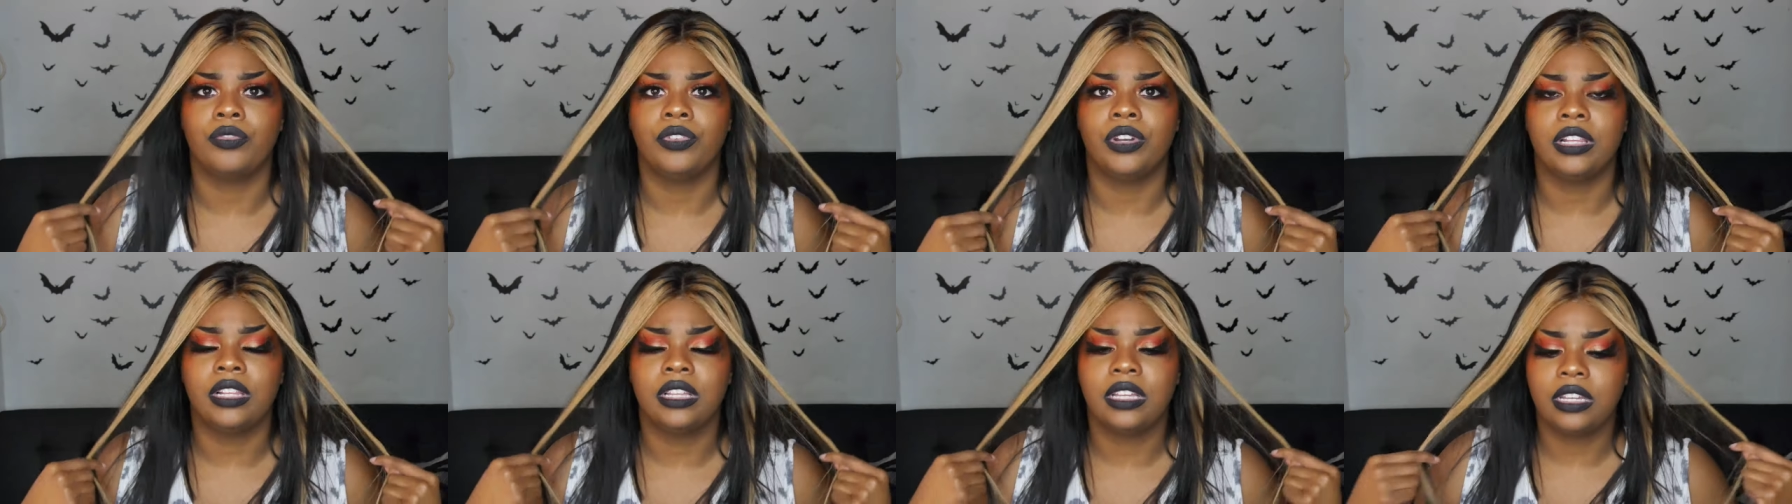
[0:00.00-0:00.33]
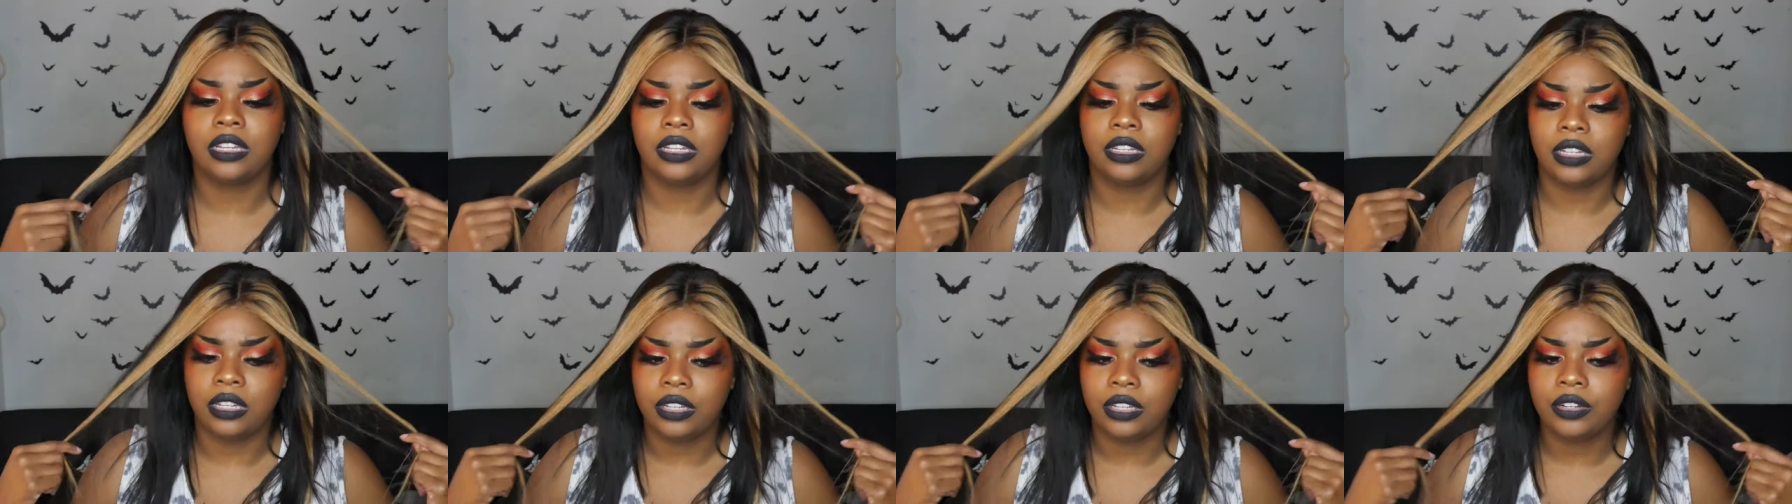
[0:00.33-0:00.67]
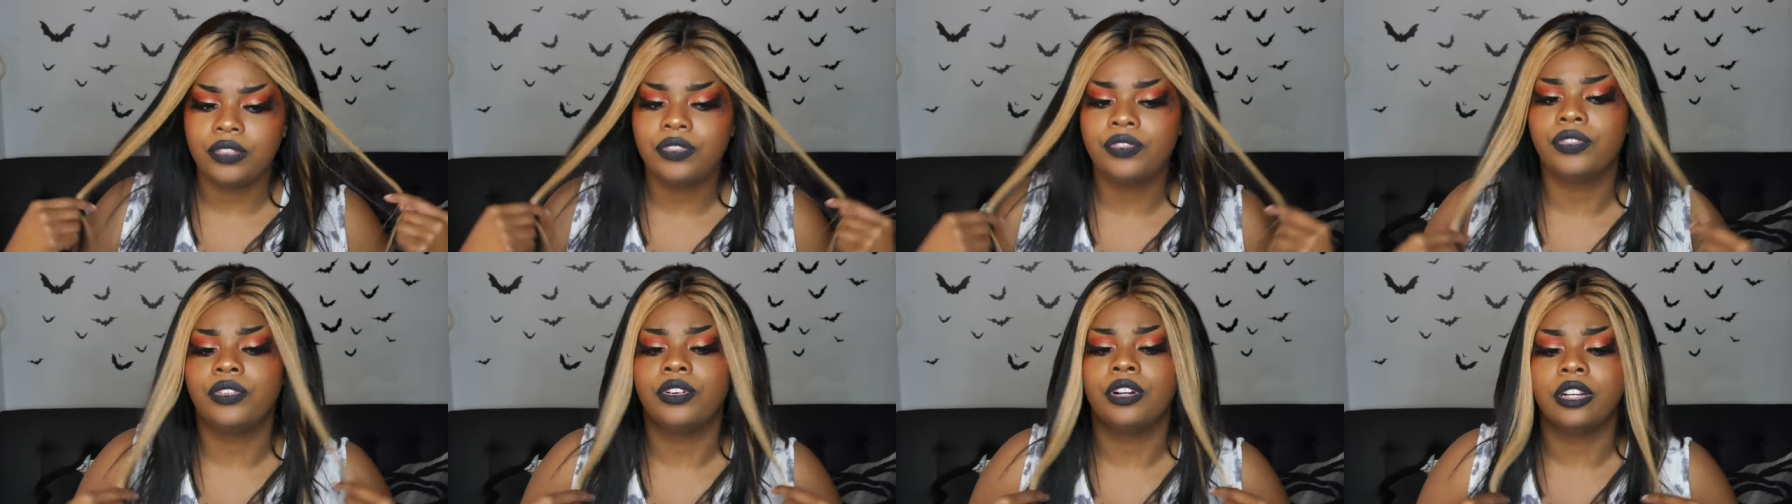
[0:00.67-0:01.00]
really good
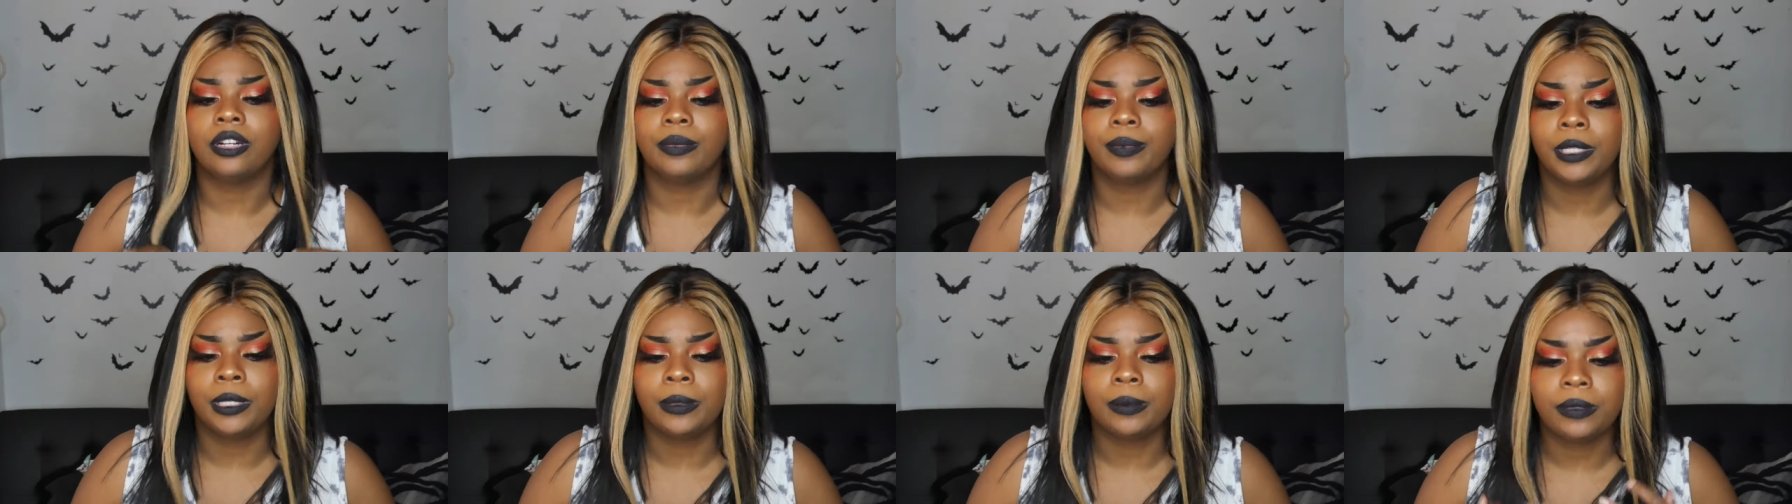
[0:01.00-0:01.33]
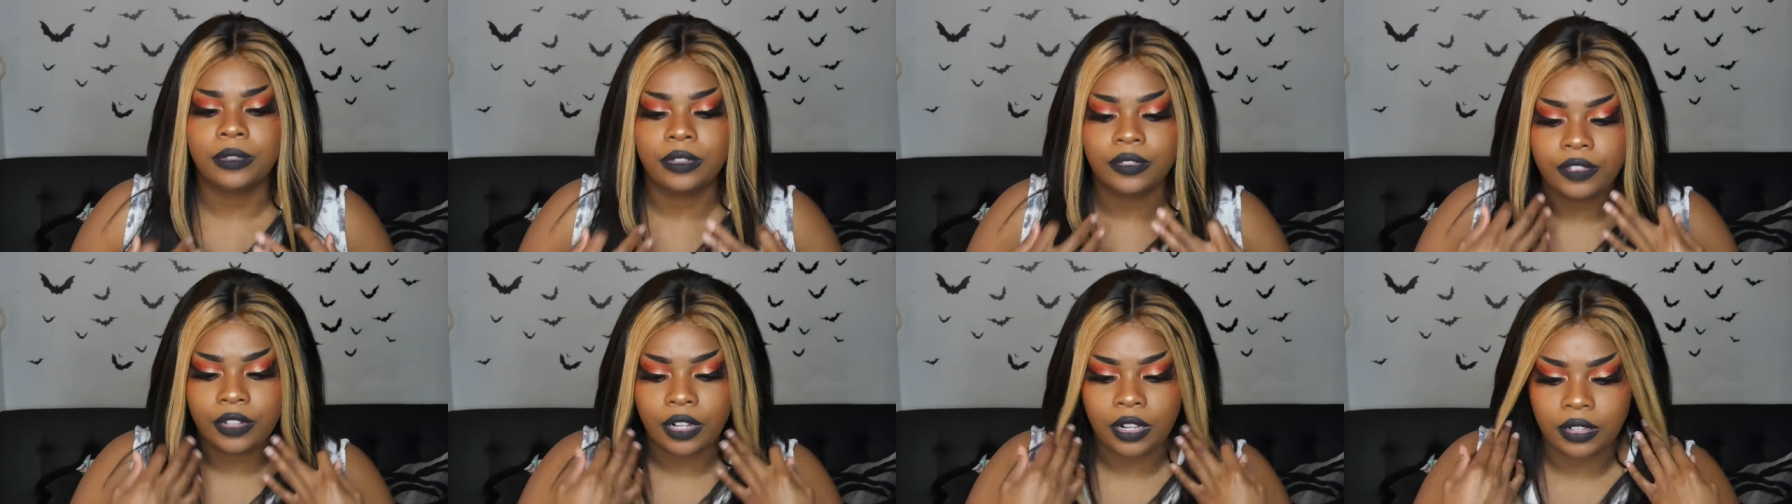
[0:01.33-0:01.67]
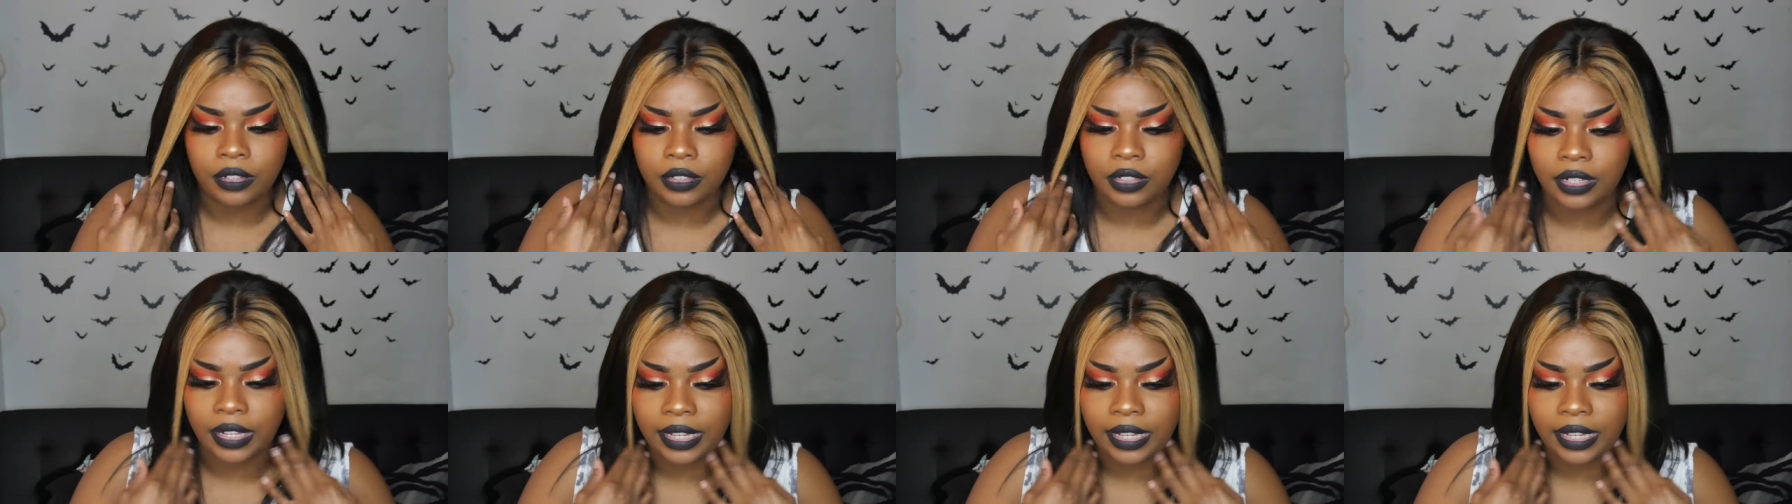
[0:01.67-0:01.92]
for people of color.